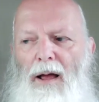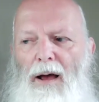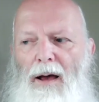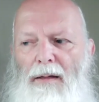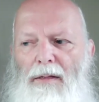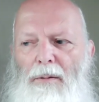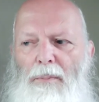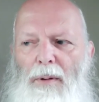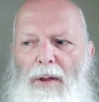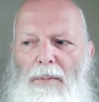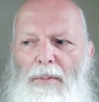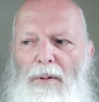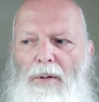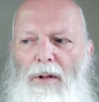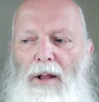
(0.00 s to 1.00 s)
other
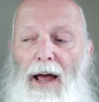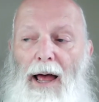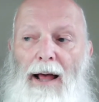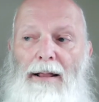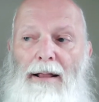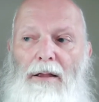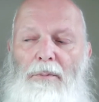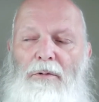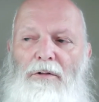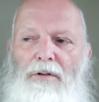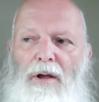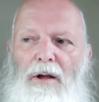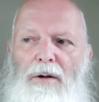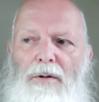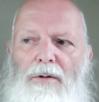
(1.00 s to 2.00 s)
people, and
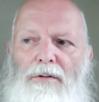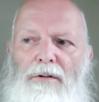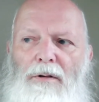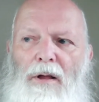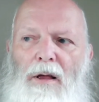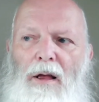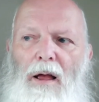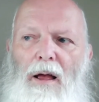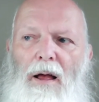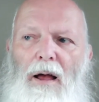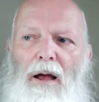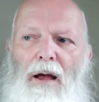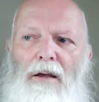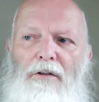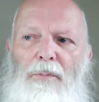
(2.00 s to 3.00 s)
themselves
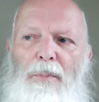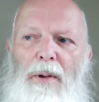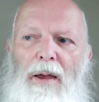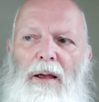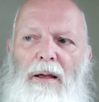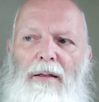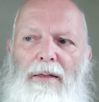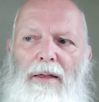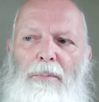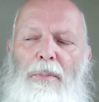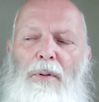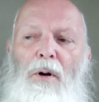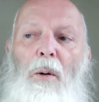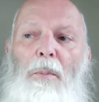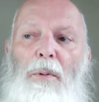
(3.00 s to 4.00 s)
as being the
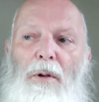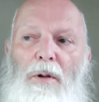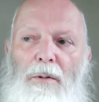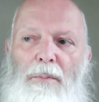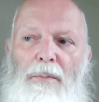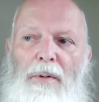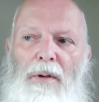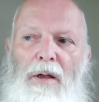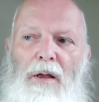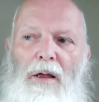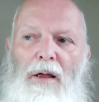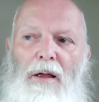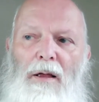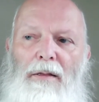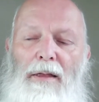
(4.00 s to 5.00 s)
problem,
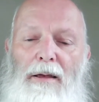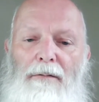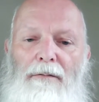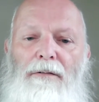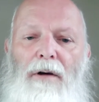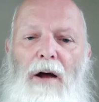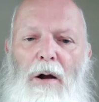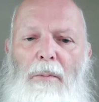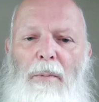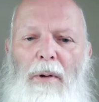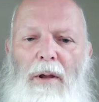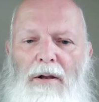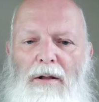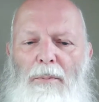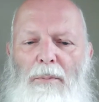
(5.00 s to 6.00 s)
the
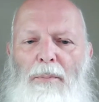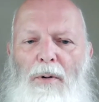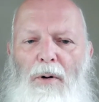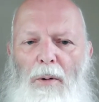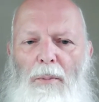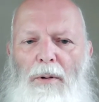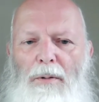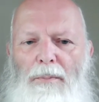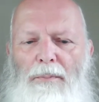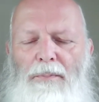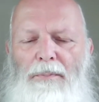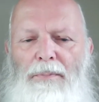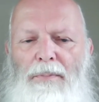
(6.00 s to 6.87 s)
environmental problem.